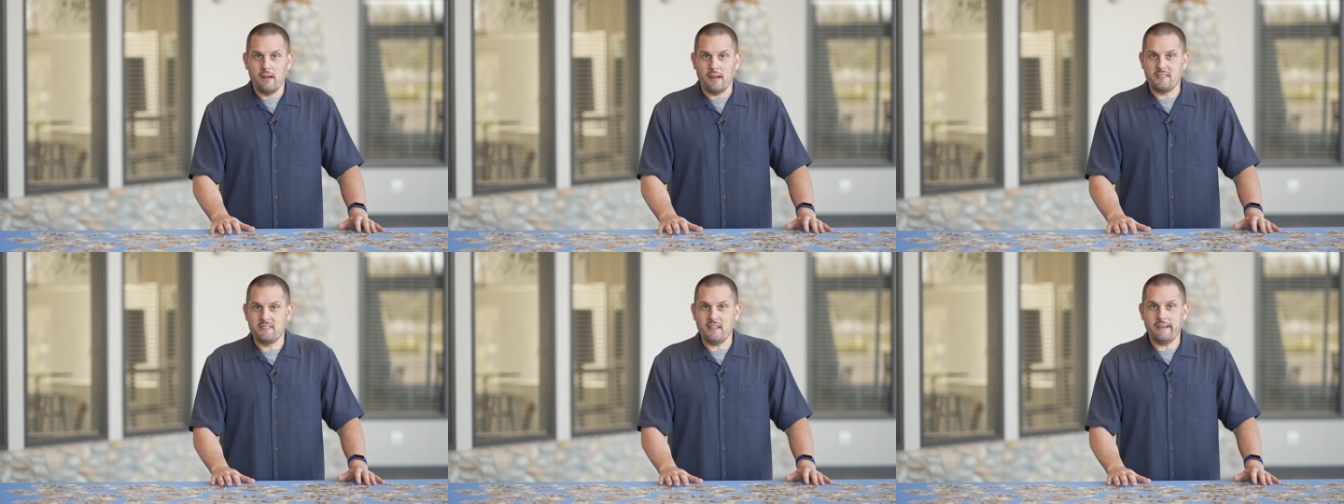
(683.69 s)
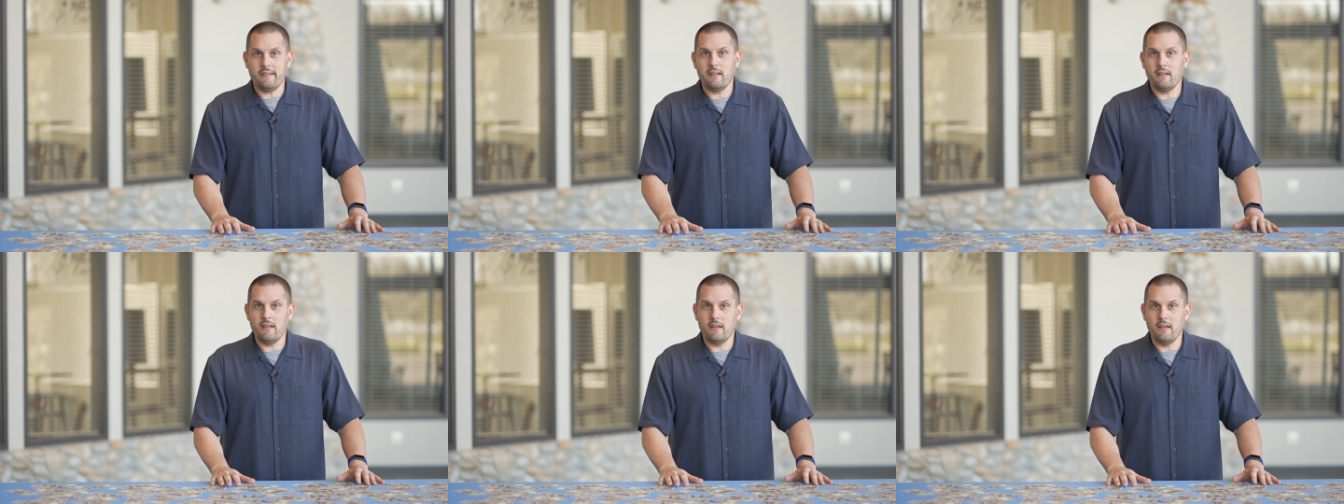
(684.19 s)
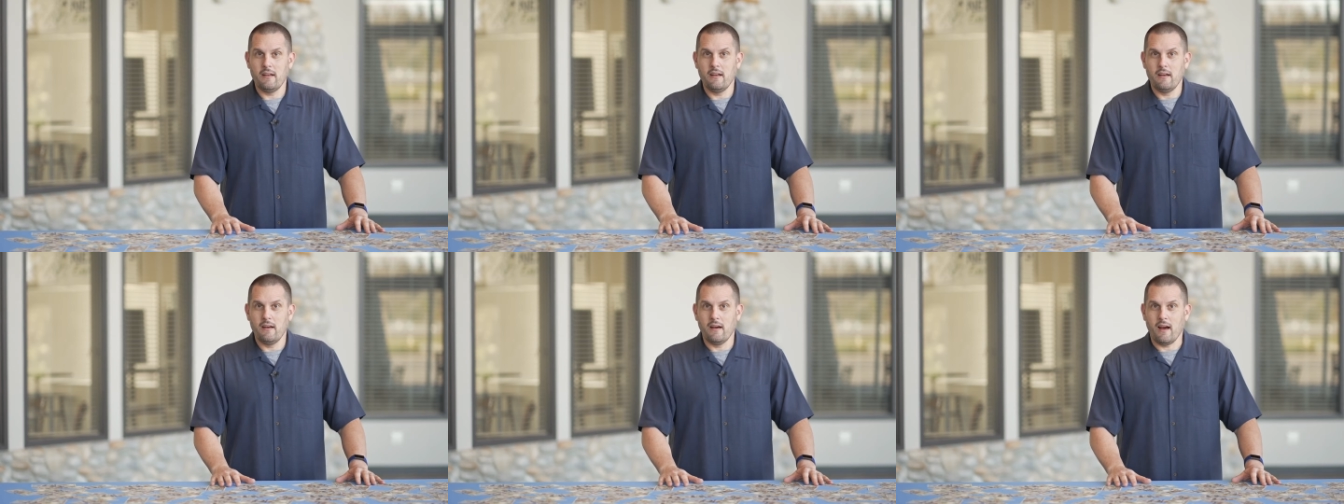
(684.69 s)
I see it,
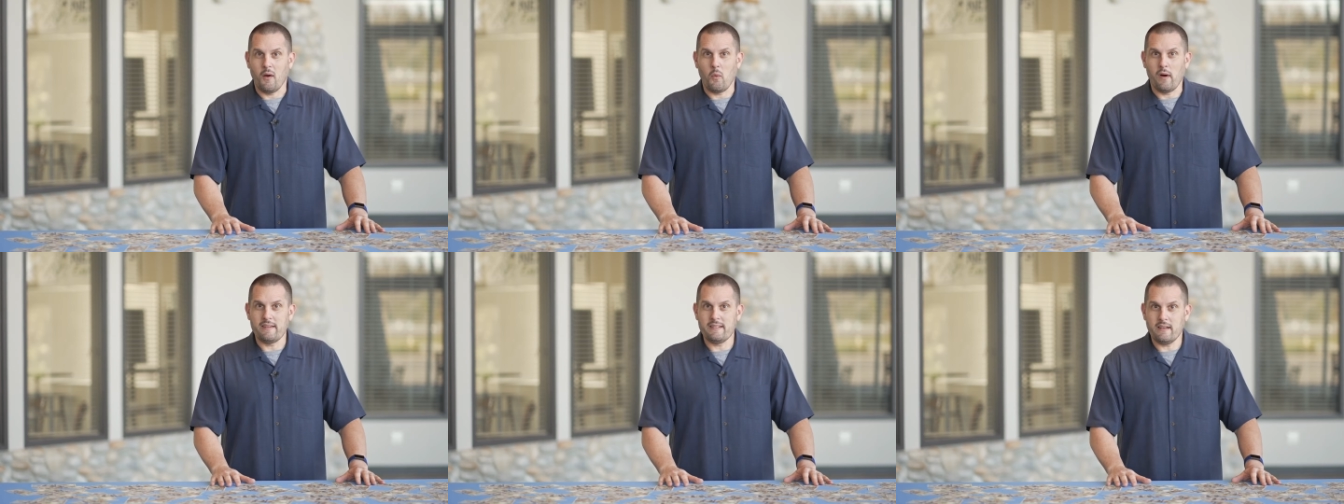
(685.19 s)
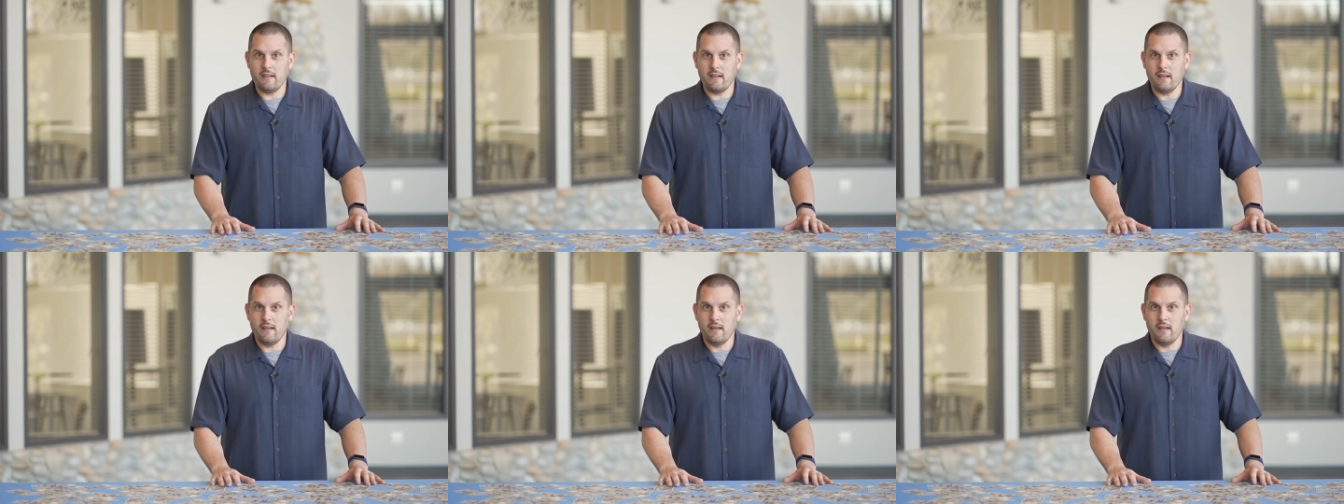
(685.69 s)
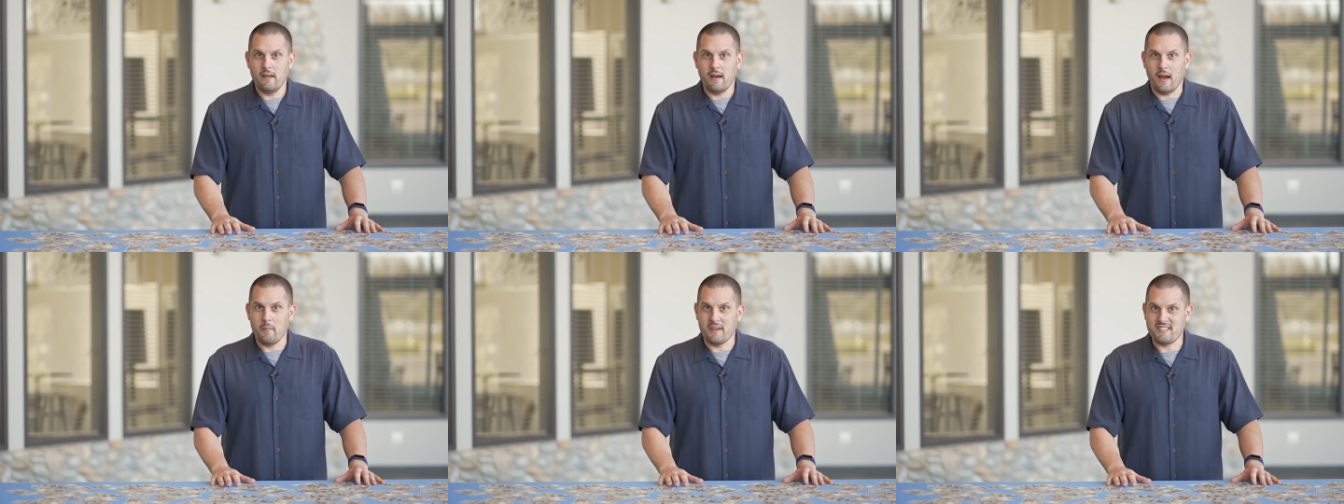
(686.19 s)
I want it,
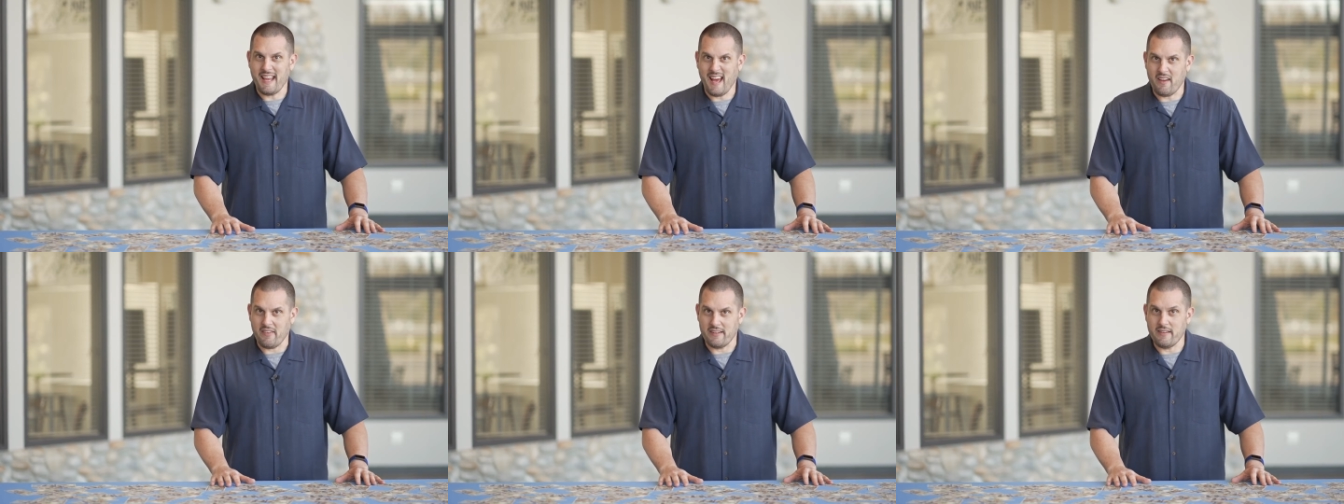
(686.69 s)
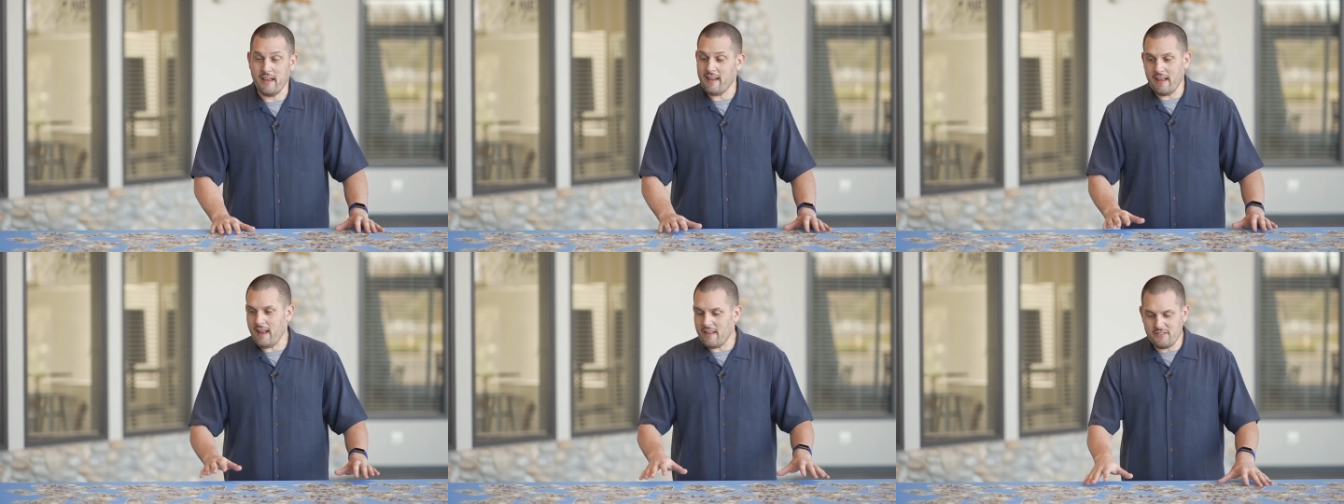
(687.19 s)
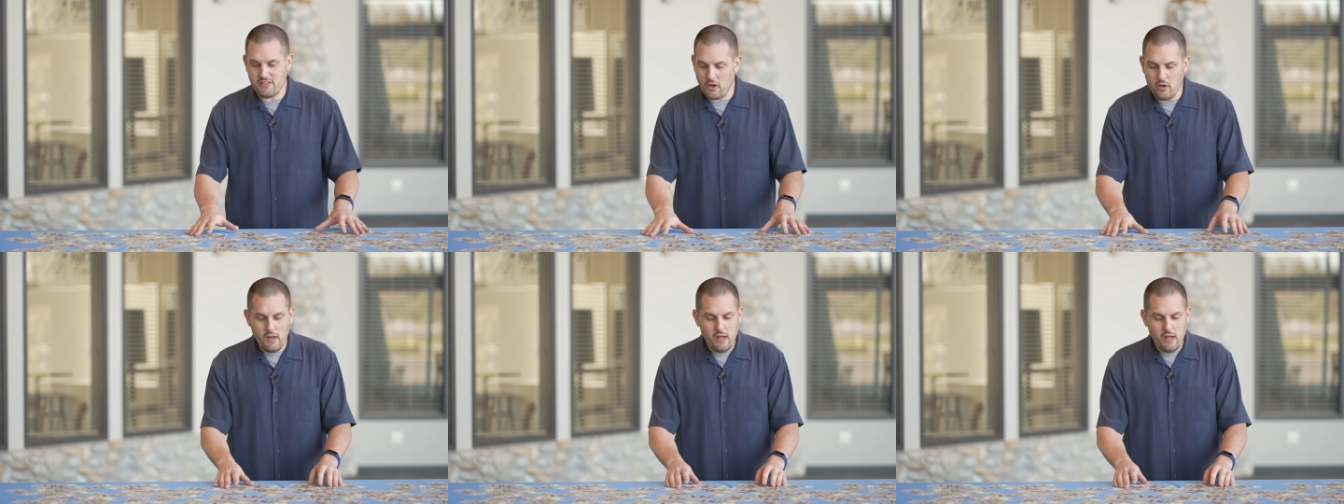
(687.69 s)
I must have it. And so